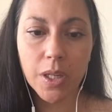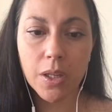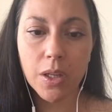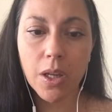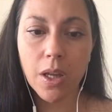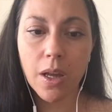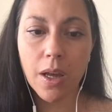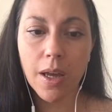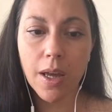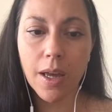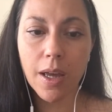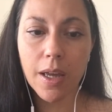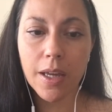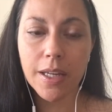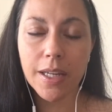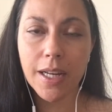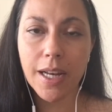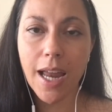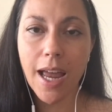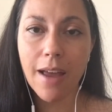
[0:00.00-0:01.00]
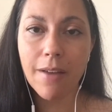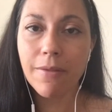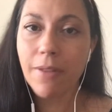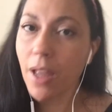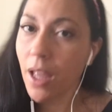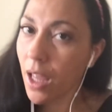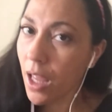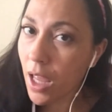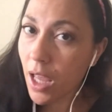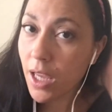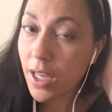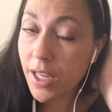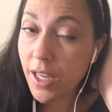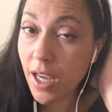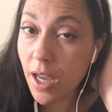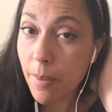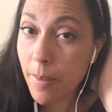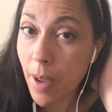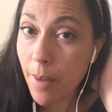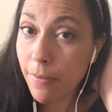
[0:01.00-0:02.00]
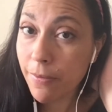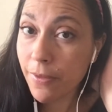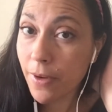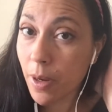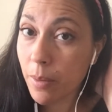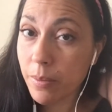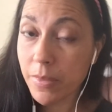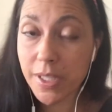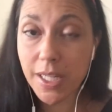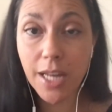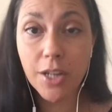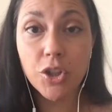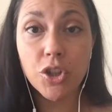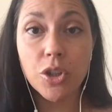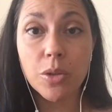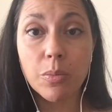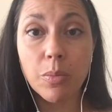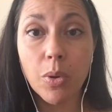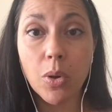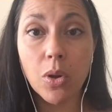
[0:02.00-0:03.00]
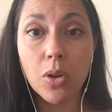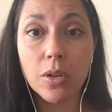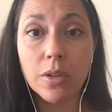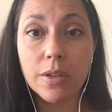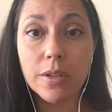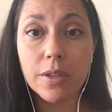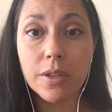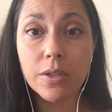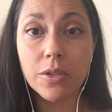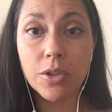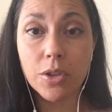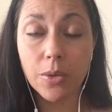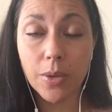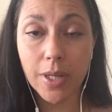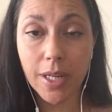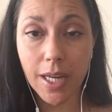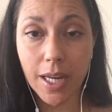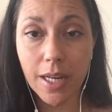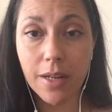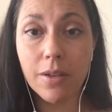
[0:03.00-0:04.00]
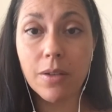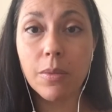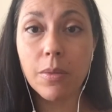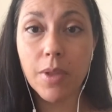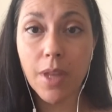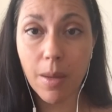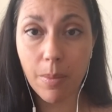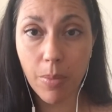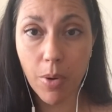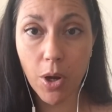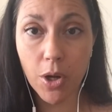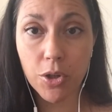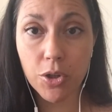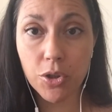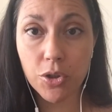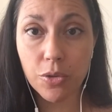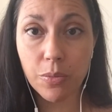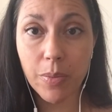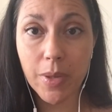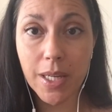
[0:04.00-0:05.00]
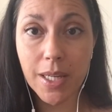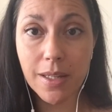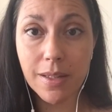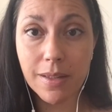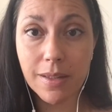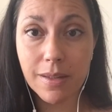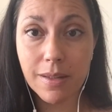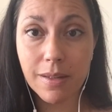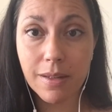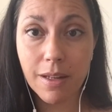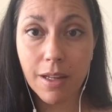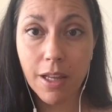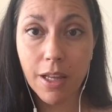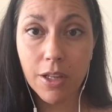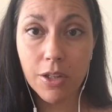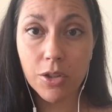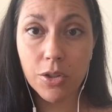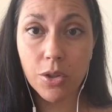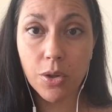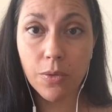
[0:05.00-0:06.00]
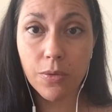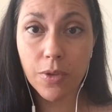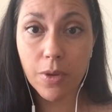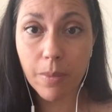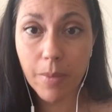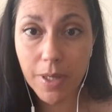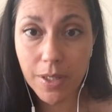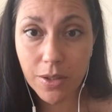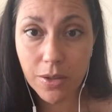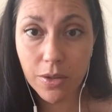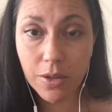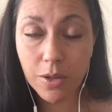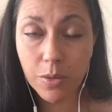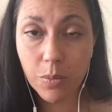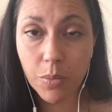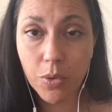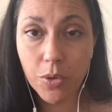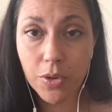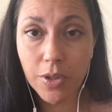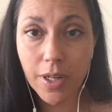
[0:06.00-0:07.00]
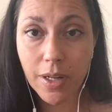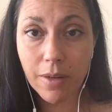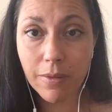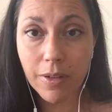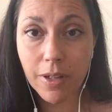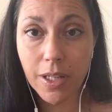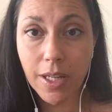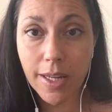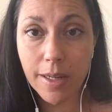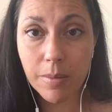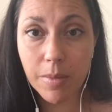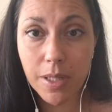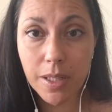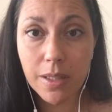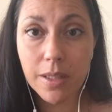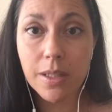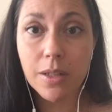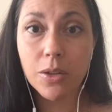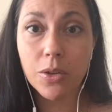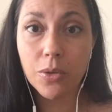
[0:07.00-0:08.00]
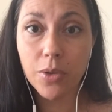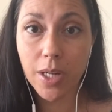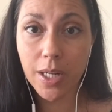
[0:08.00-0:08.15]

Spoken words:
come up from tension pulls. So again, that posture piece. So if the muscle is pulled out of alignment, it'll create